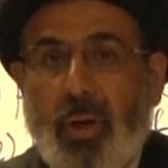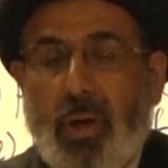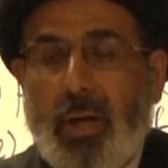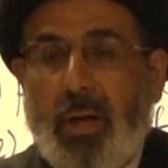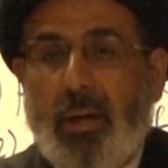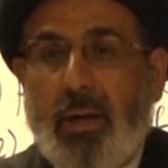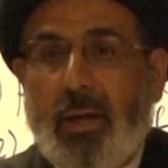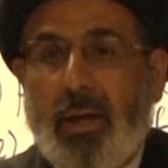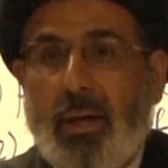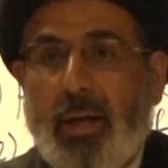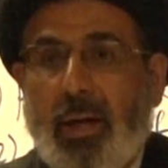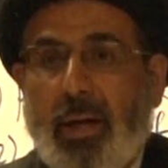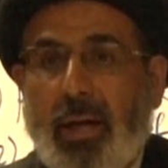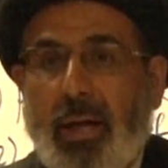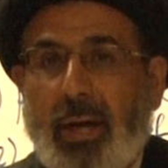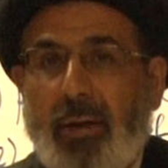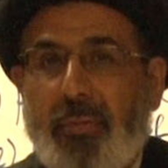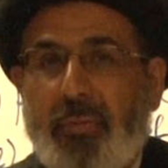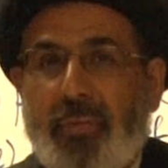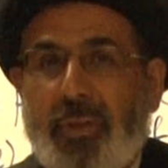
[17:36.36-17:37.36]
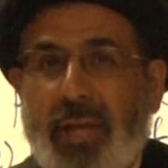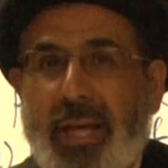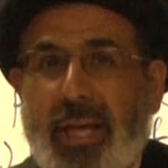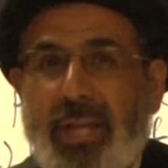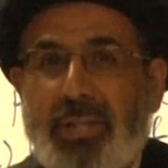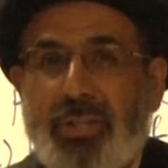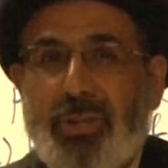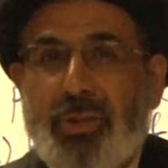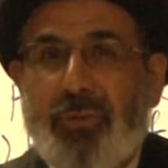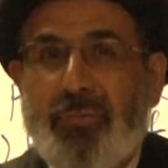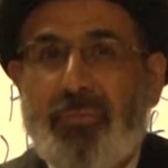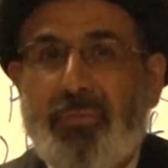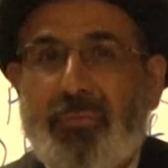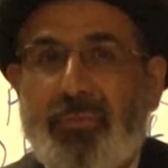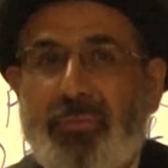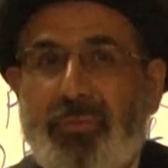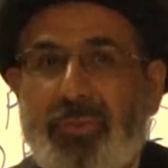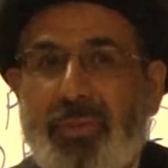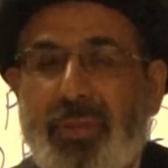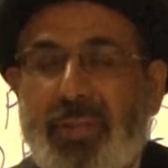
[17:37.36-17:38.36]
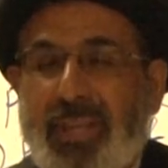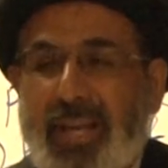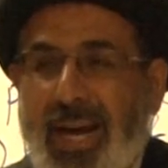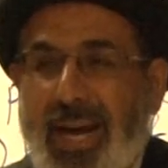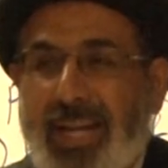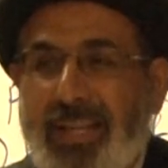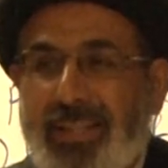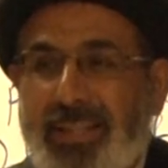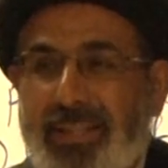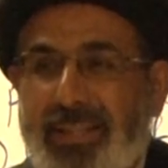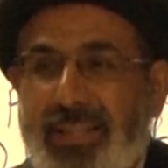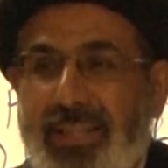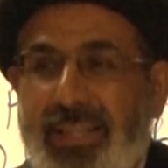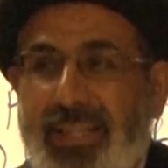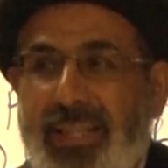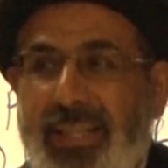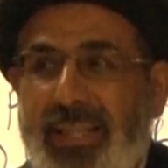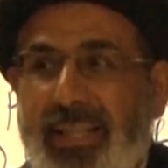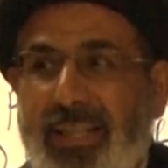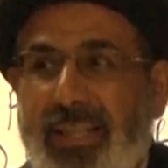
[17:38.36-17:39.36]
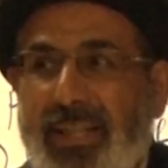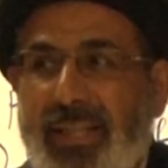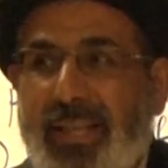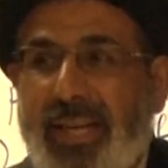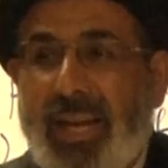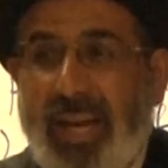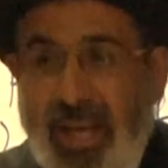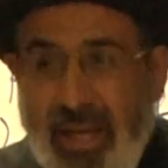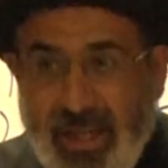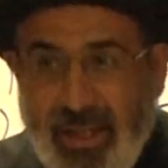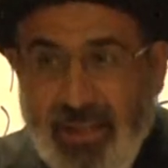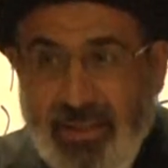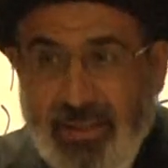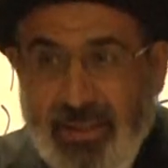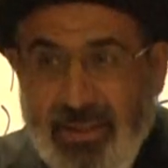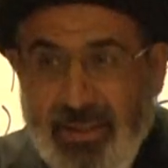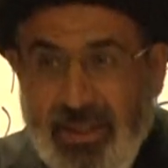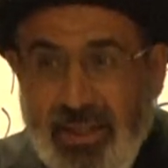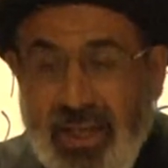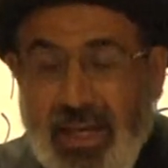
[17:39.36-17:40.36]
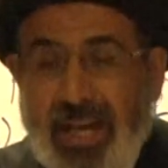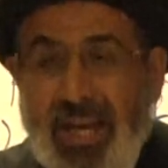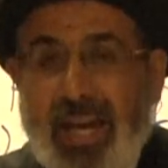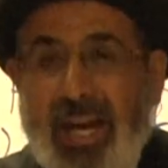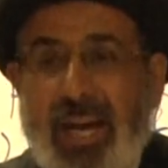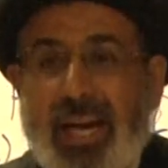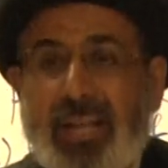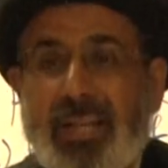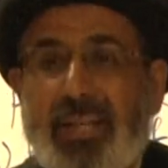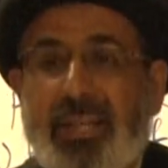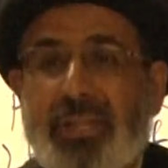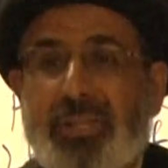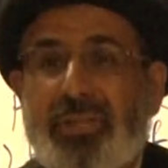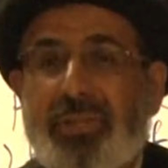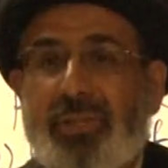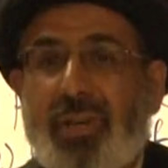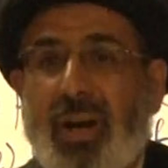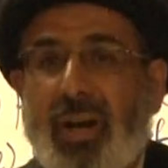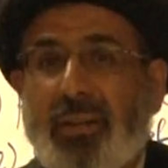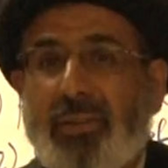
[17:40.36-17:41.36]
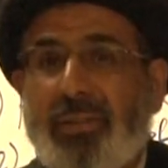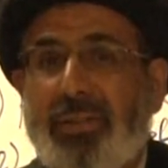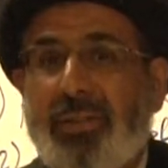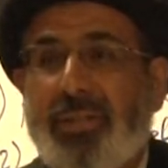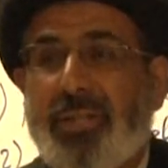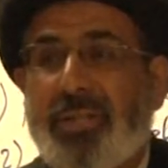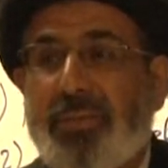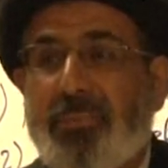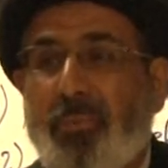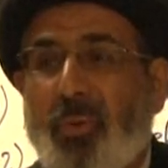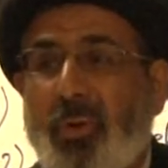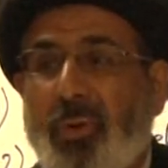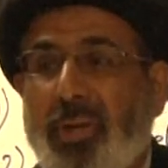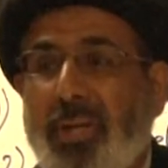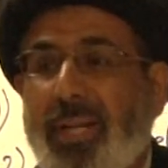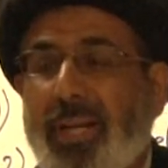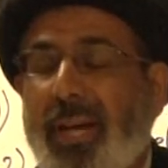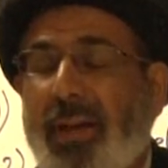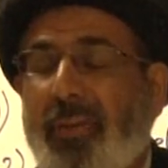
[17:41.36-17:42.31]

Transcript: at the age of 98, and he started smoking